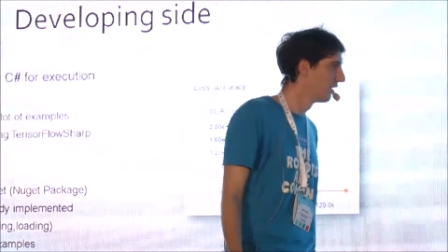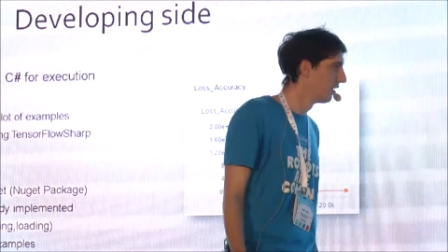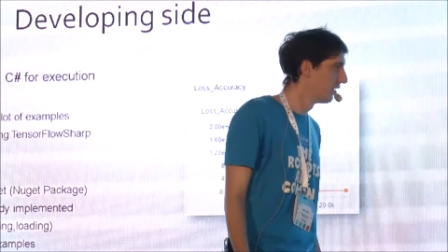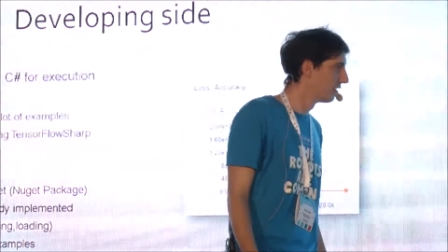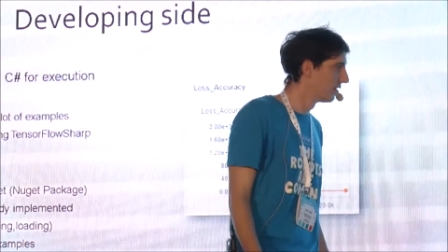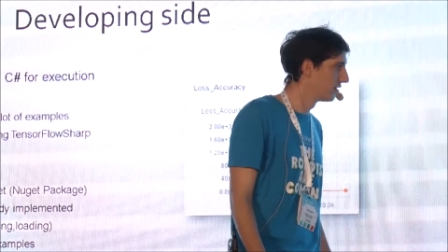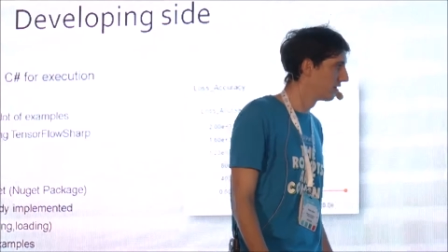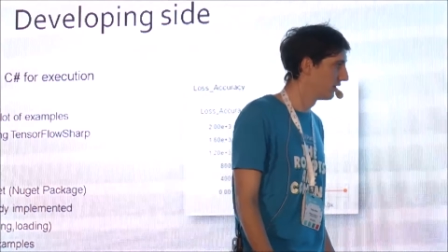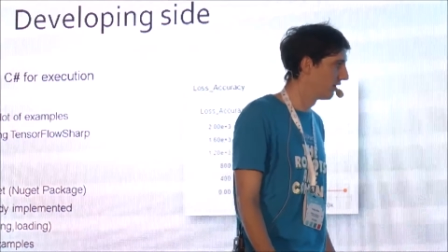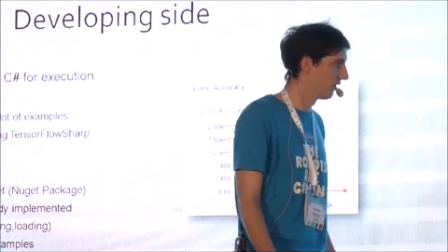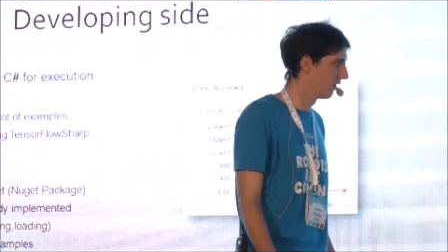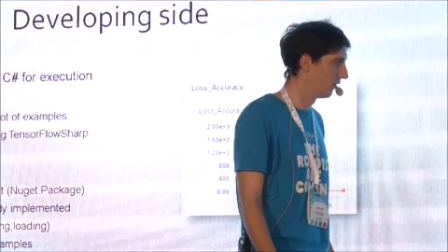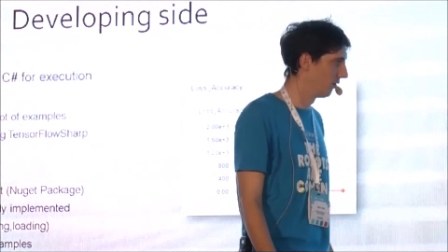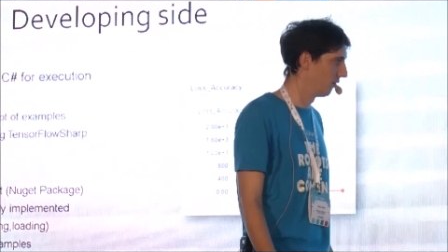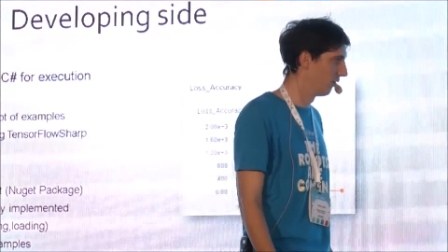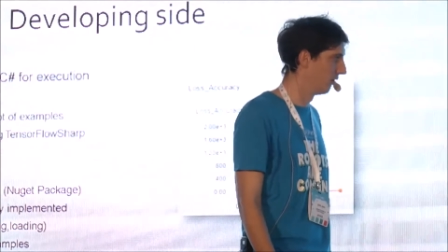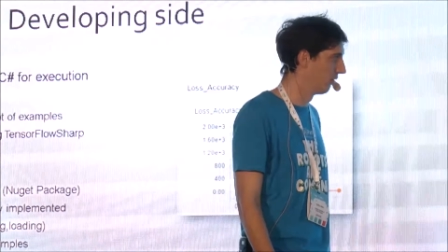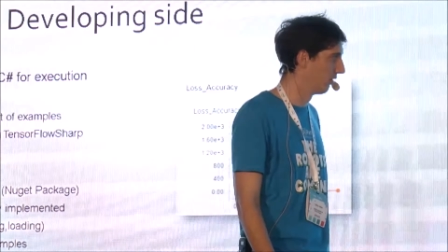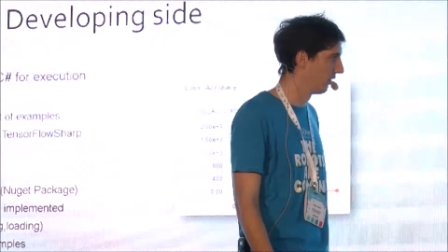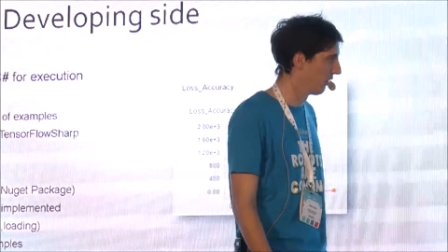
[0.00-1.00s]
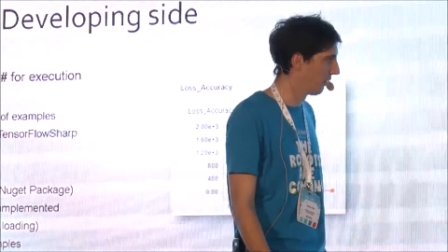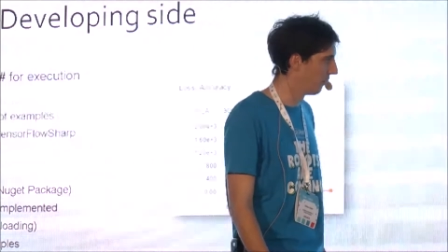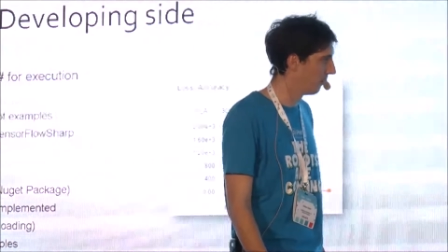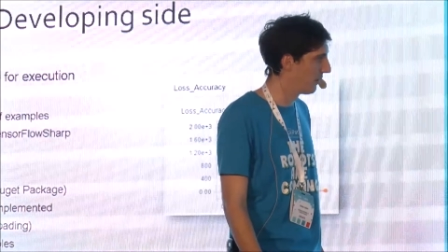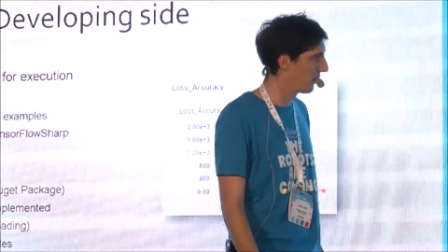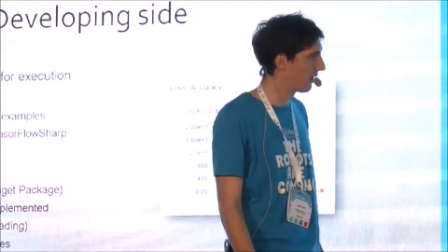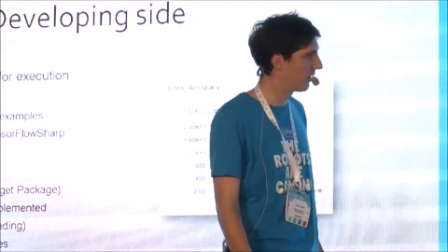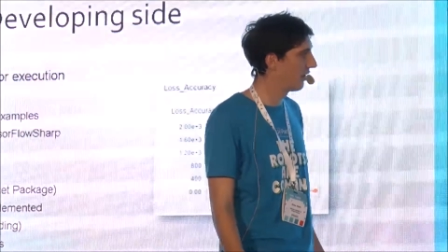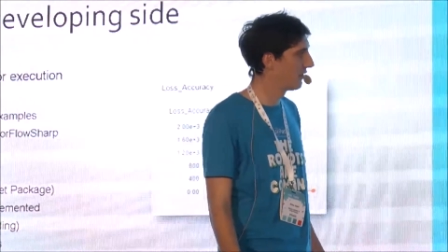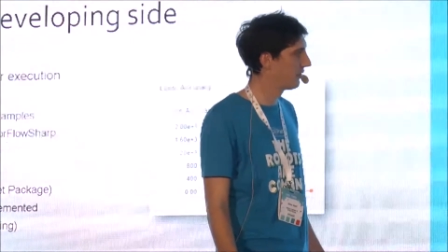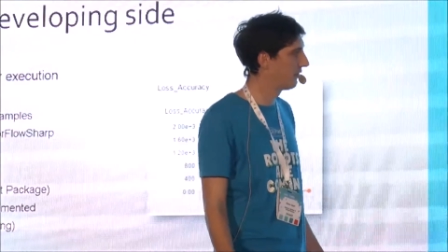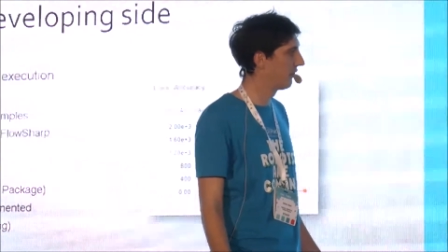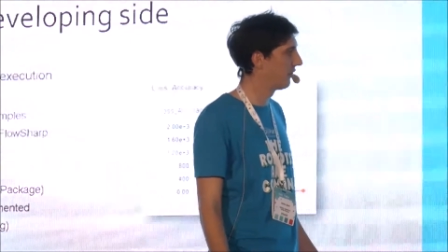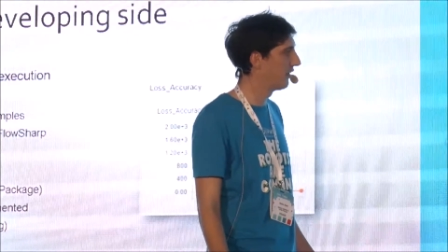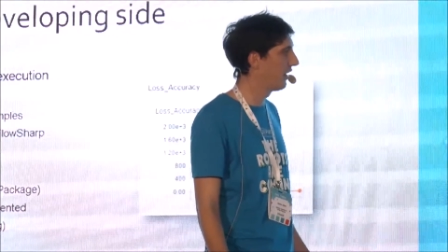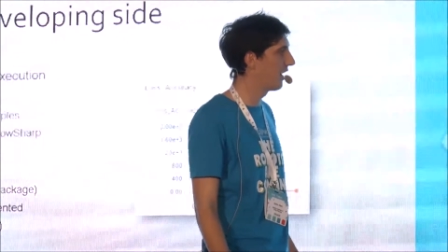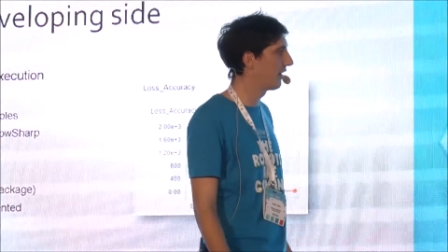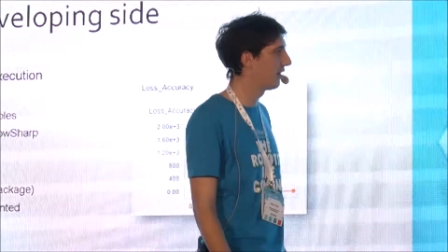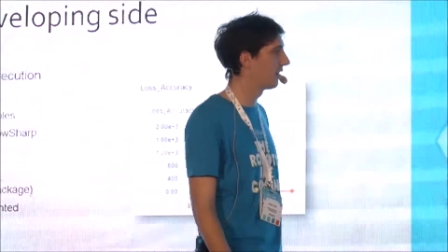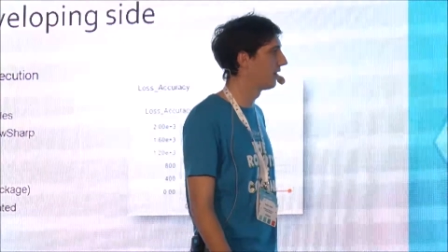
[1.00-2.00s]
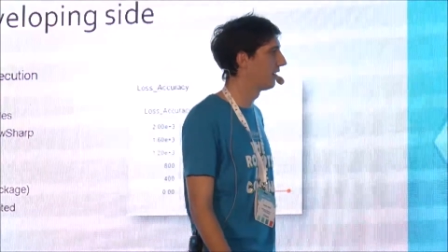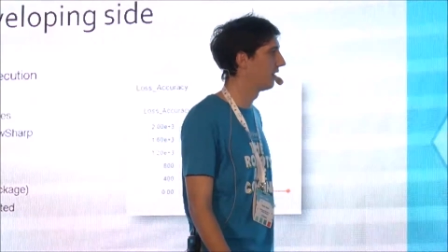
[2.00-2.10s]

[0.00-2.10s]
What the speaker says: So because of that,